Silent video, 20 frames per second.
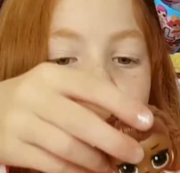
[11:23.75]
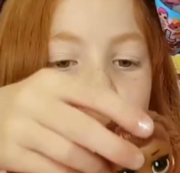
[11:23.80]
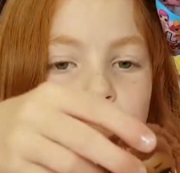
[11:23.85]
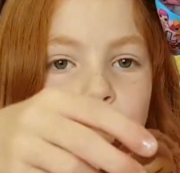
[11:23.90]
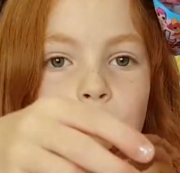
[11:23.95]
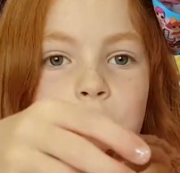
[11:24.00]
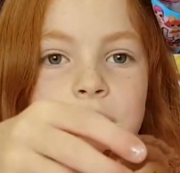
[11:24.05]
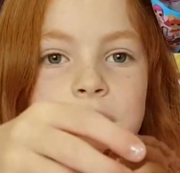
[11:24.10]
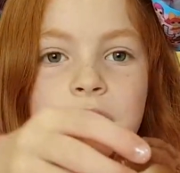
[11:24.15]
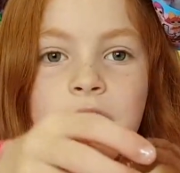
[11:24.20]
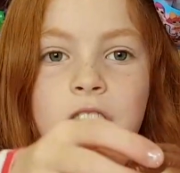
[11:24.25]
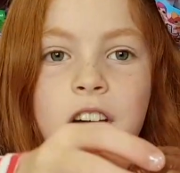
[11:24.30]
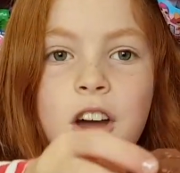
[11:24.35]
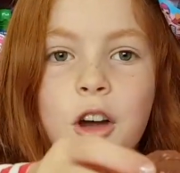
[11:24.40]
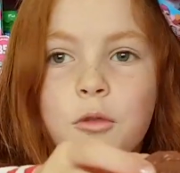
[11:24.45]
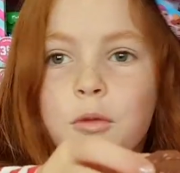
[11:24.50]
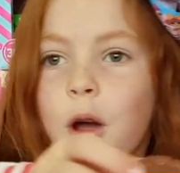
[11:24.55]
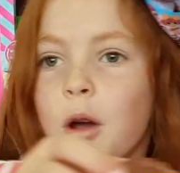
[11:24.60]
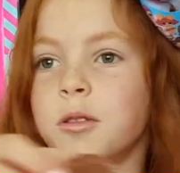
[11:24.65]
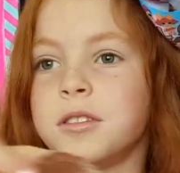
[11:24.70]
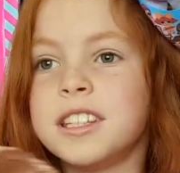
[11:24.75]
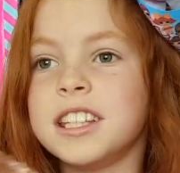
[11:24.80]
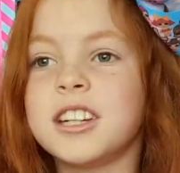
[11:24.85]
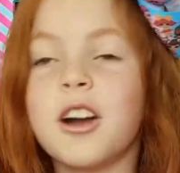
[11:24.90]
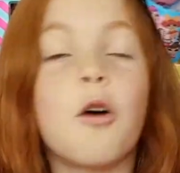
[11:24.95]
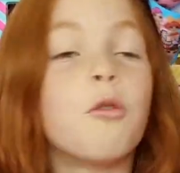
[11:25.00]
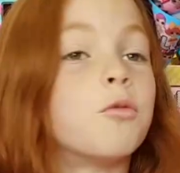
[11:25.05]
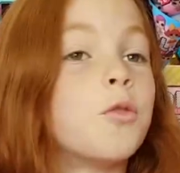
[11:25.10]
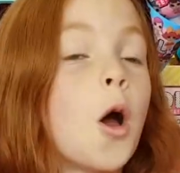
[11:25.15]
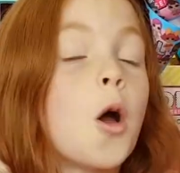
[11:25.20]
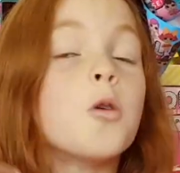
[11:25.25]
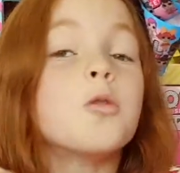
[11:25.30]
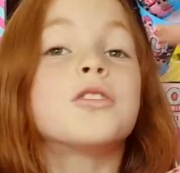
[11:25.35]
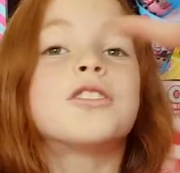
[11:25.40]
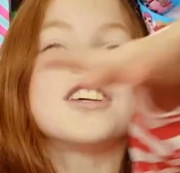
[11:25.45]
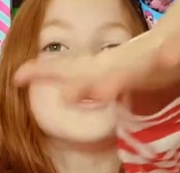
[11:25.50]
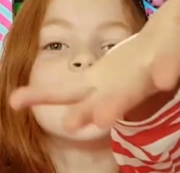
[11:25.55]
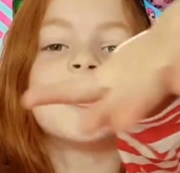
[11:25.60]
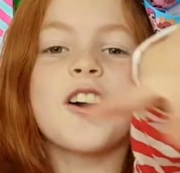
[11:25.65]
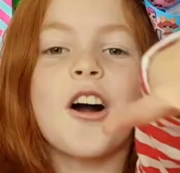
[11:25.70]
Rosy gold. Rosy,
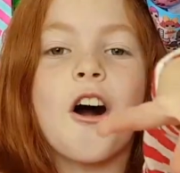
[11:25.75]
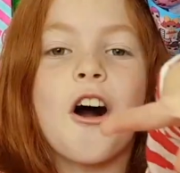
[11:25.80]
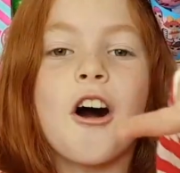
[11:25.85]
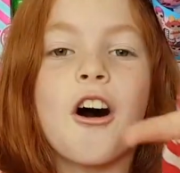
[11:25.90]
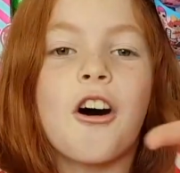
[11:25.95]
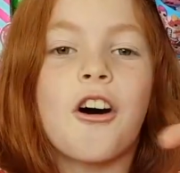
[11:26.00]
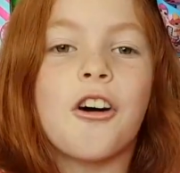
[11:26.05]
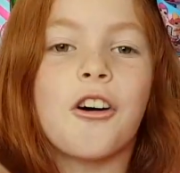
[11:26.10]
rosy gold.